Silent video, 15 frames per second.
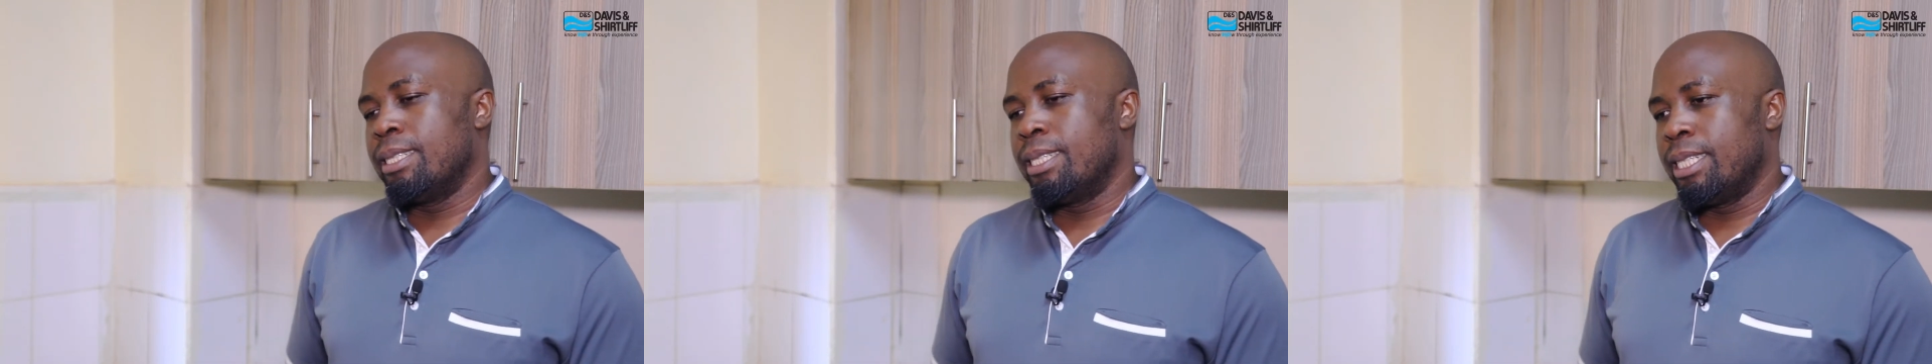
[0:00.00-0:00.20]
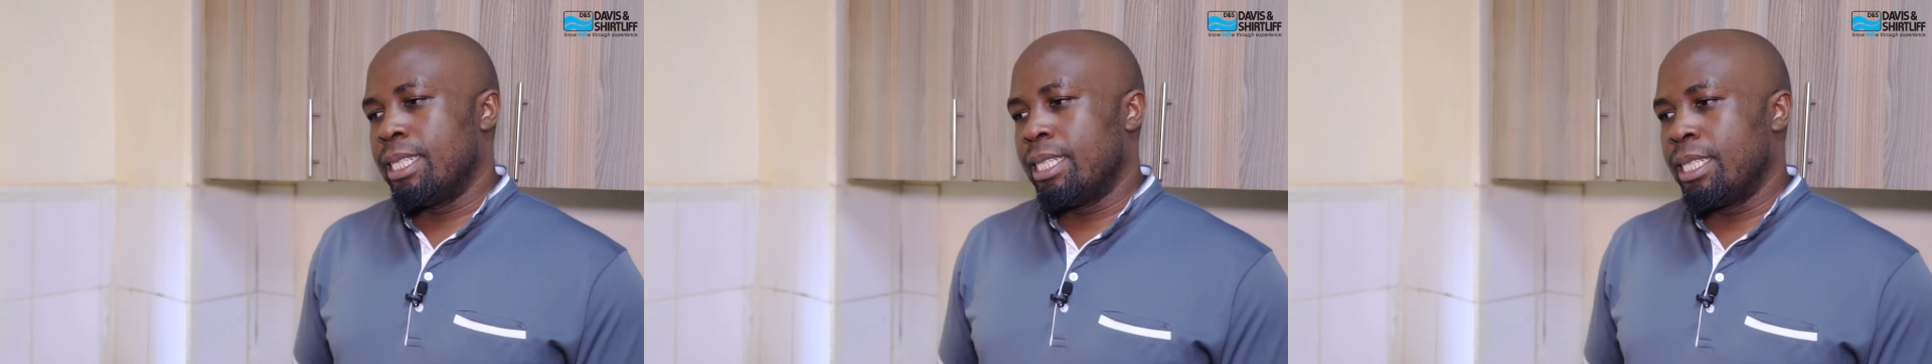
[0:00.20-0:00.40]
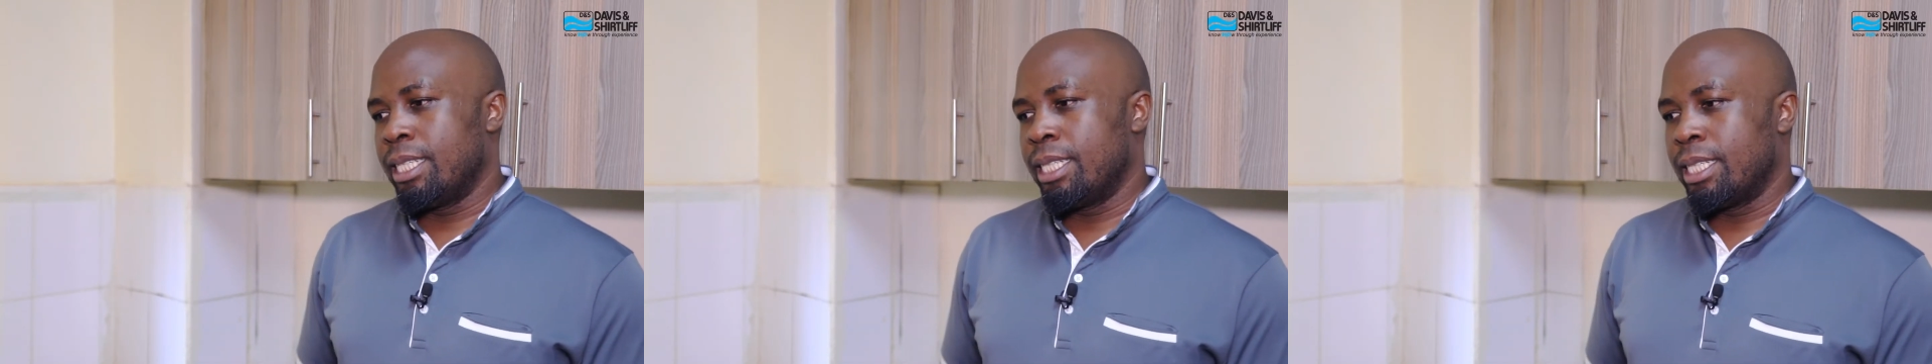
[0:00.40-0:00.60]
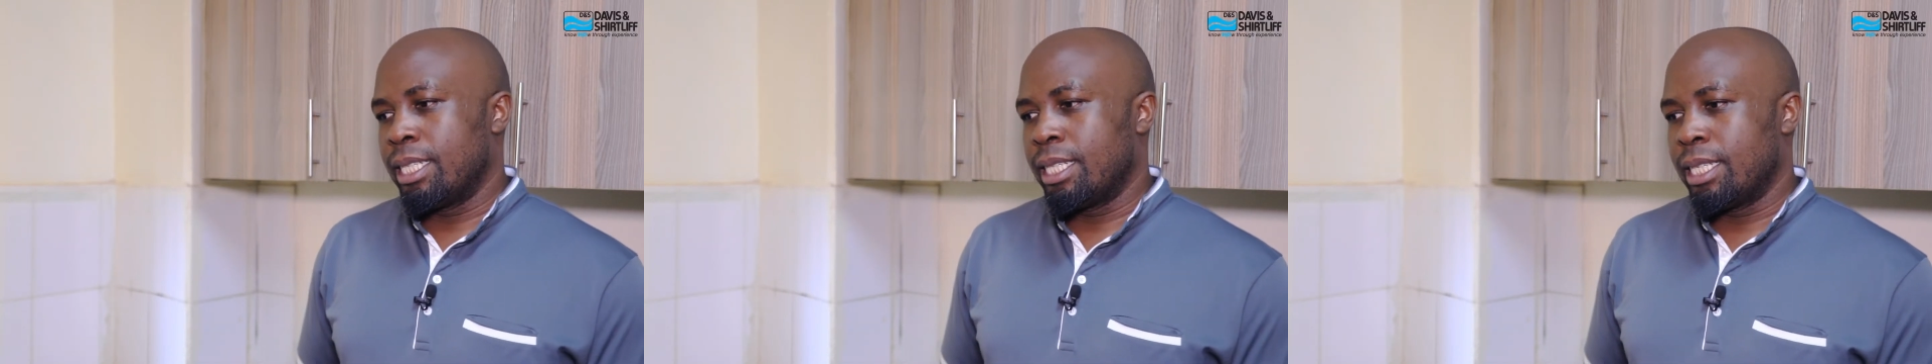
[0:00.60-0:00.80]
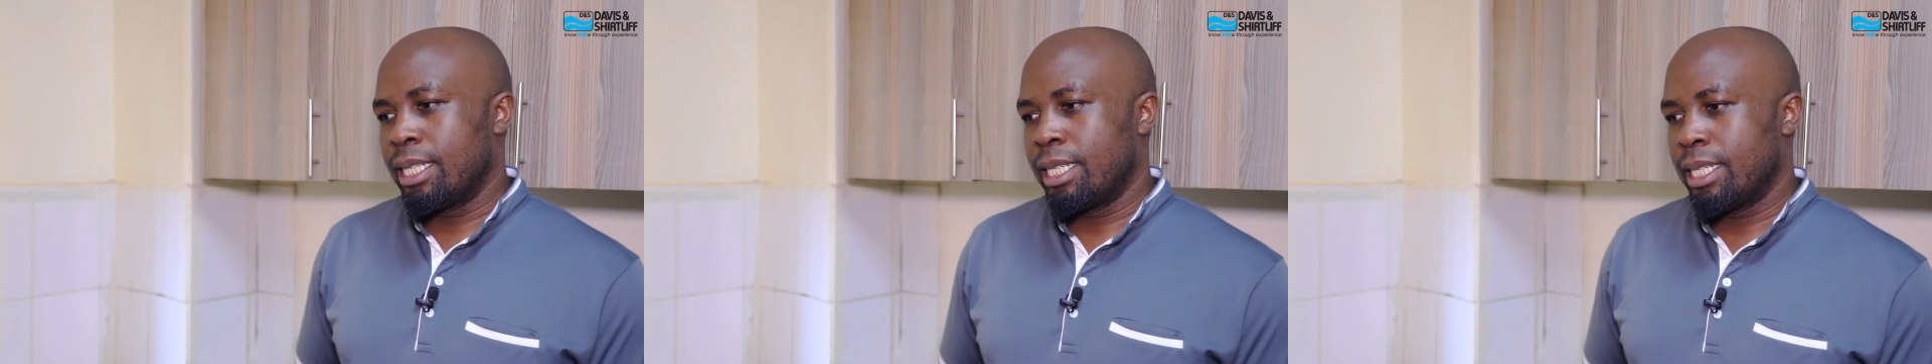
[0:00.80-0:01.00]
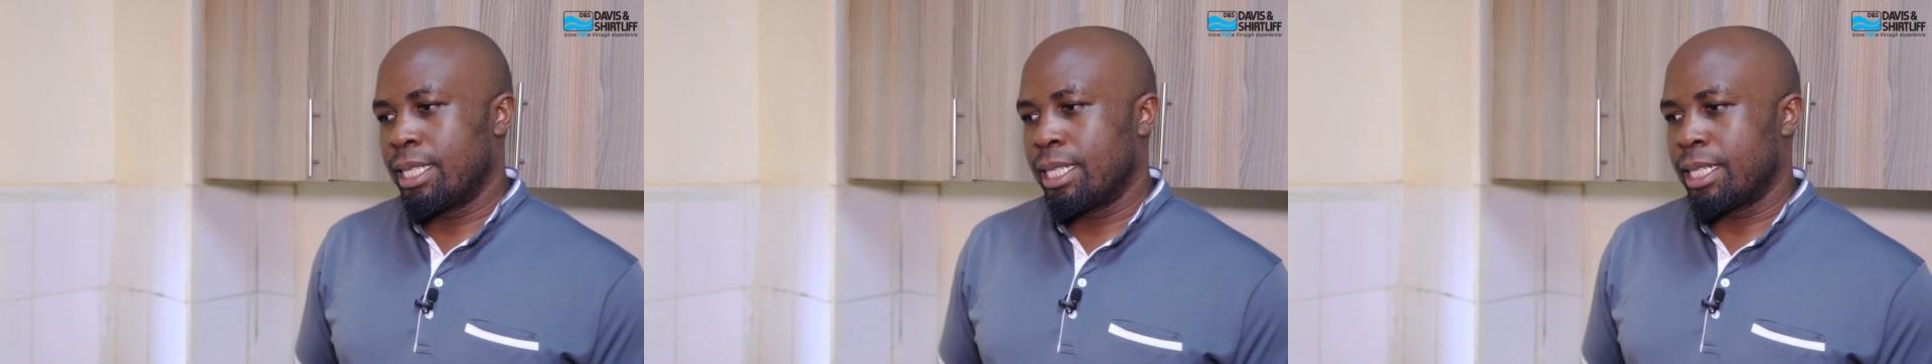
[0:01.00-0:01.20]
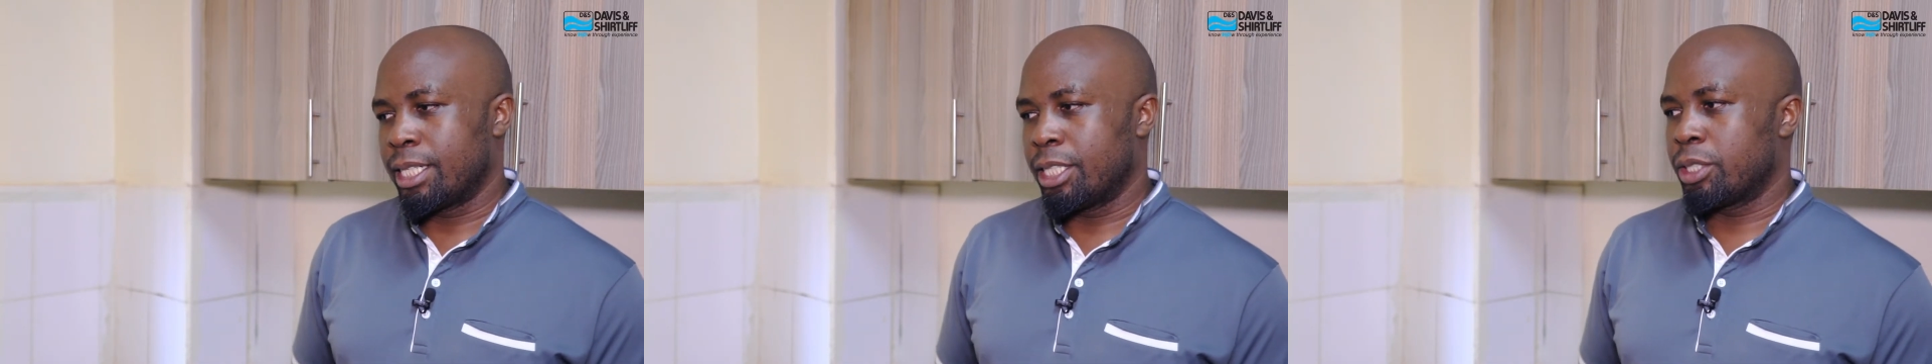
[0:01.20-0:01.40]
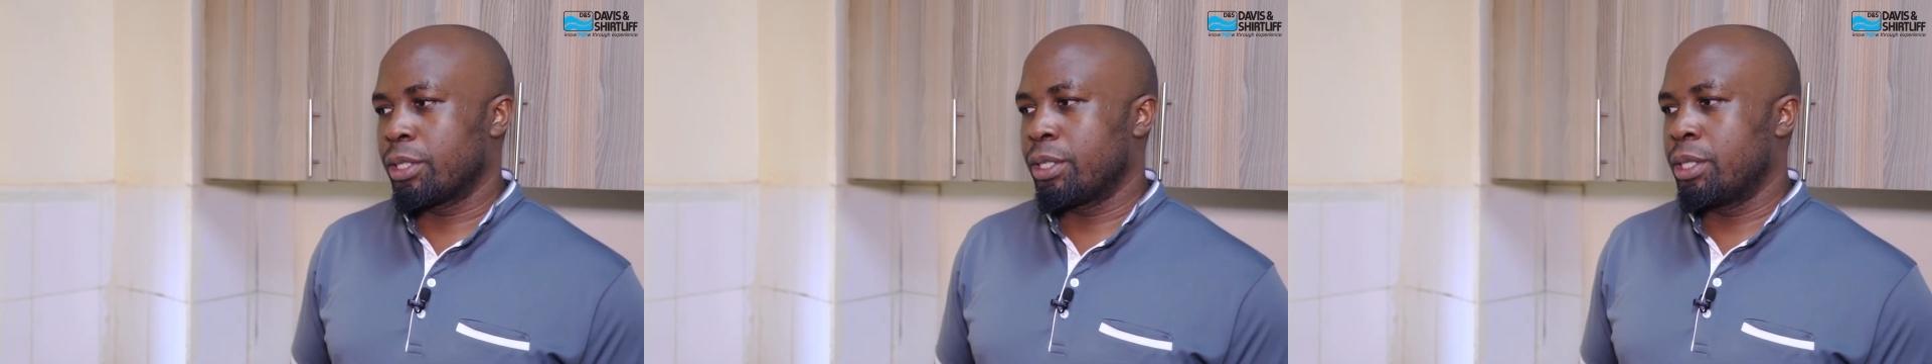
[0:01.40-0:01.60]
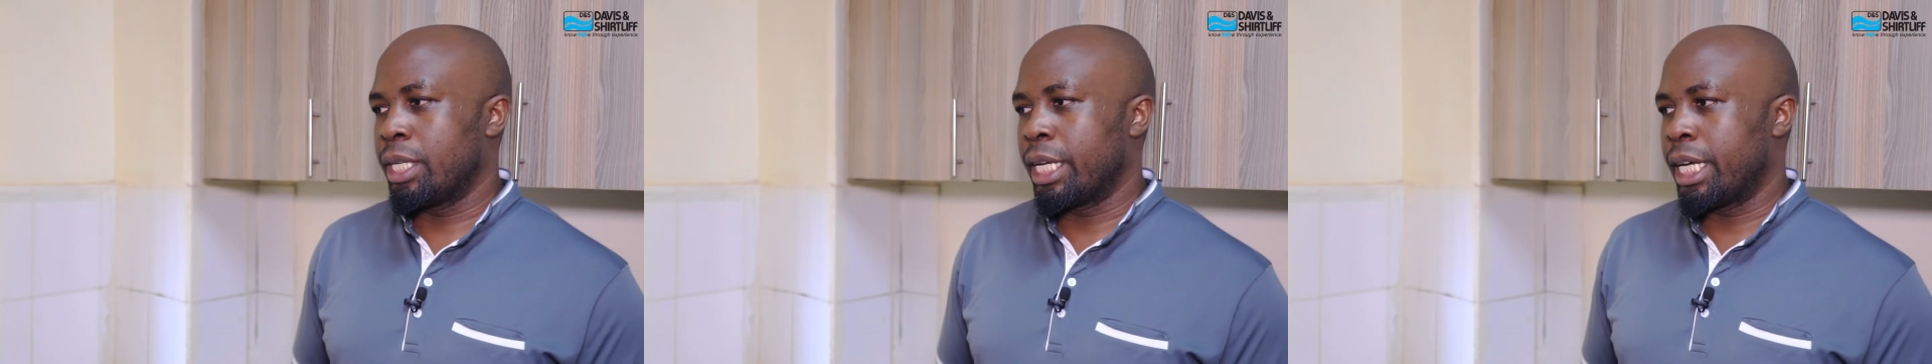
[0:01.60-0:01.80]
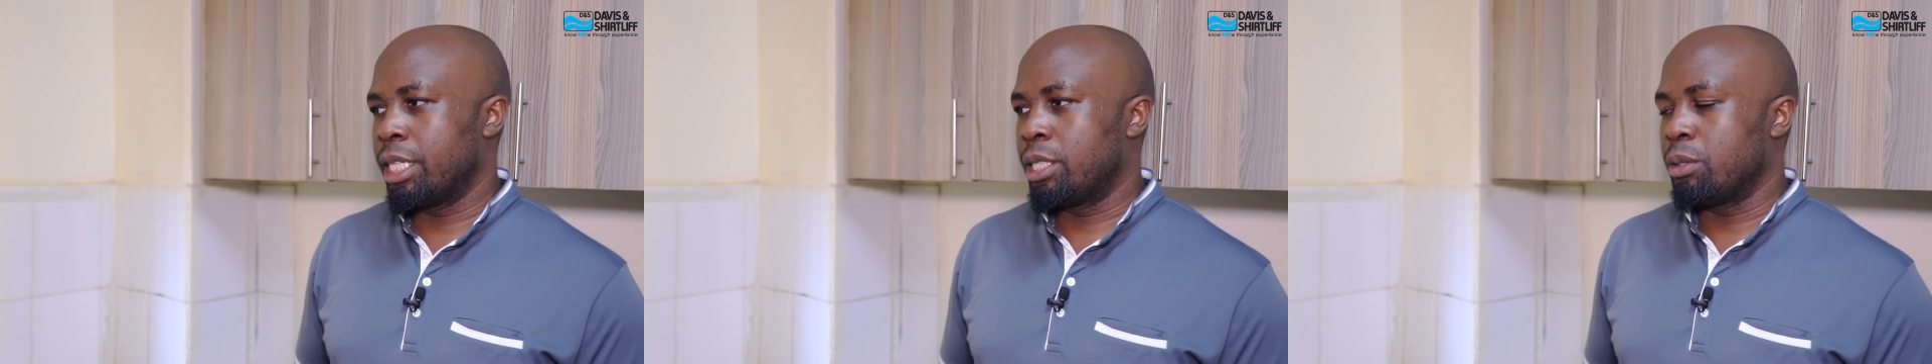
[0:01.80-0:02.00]
the reason
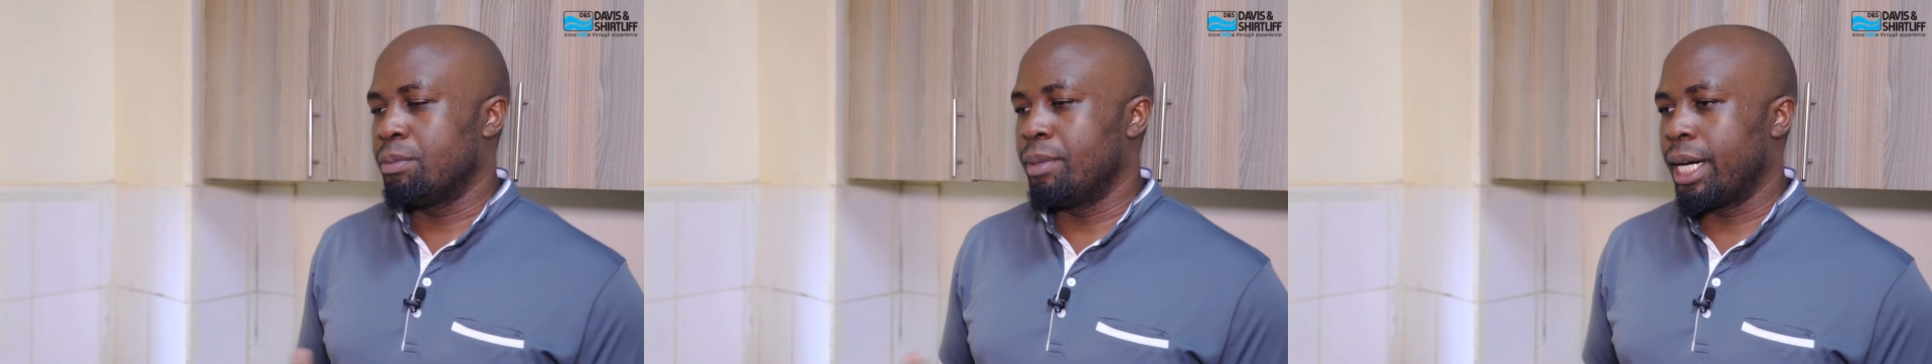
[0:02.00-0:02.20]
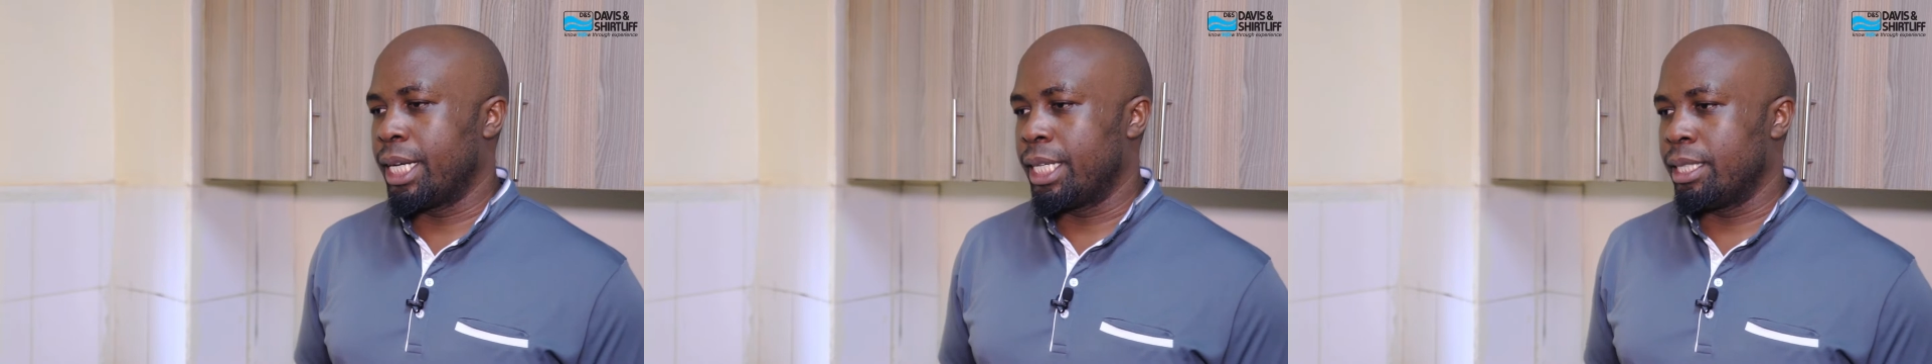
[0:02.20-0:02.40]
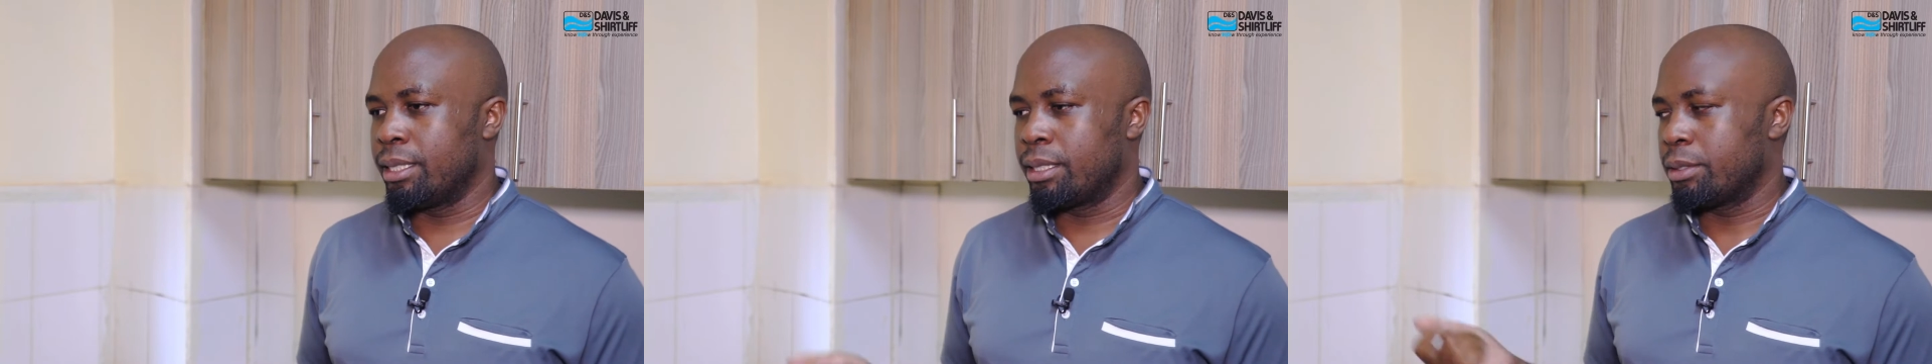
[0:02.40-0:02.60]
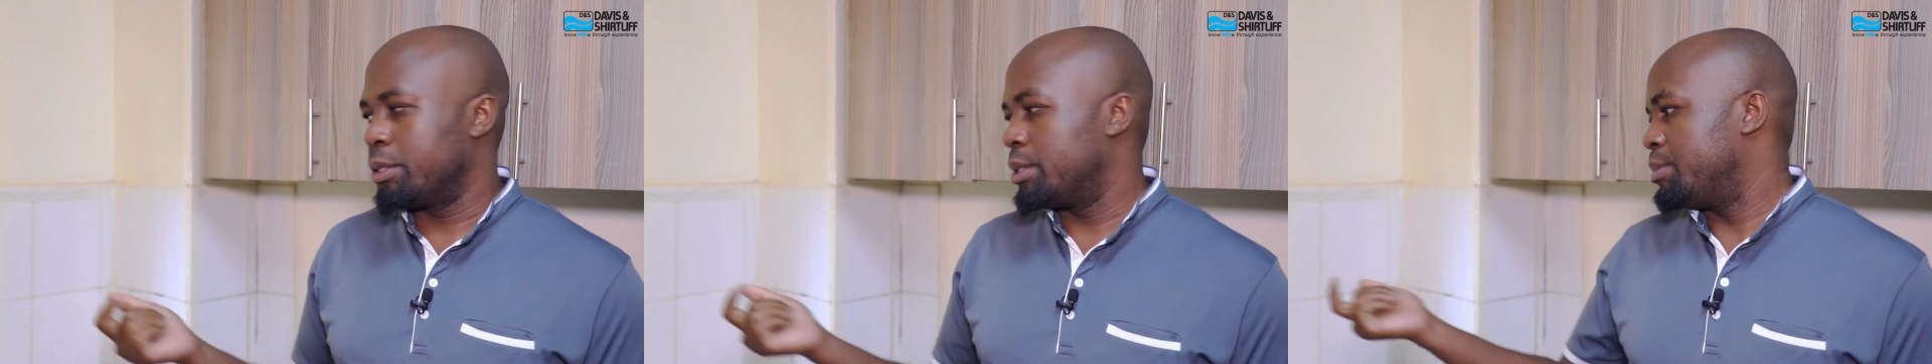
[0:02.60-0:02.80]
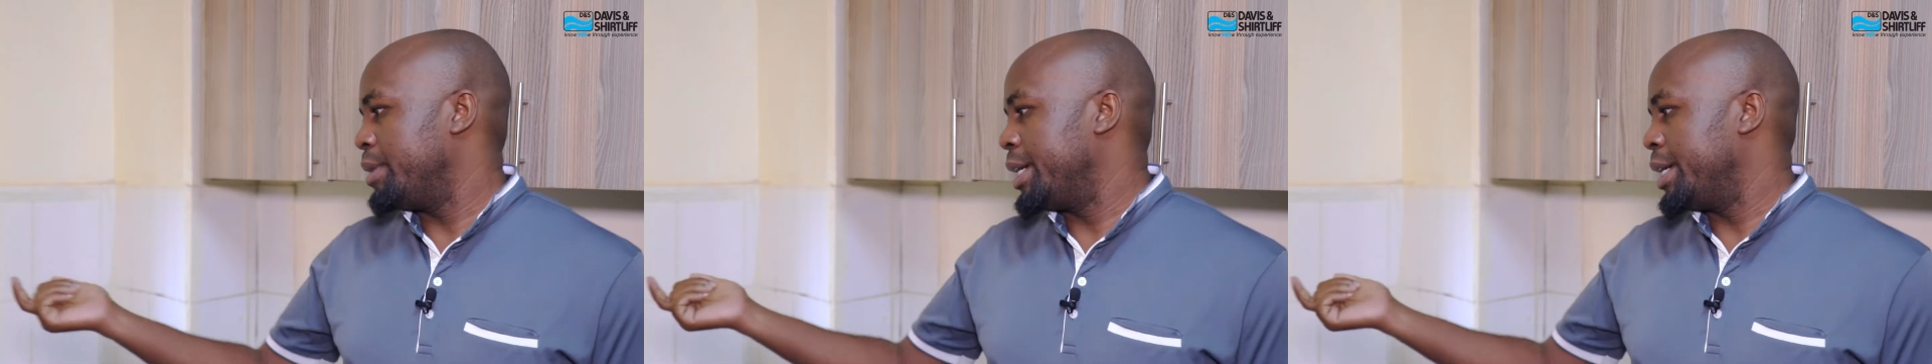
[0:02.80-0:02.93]
I had to buy is because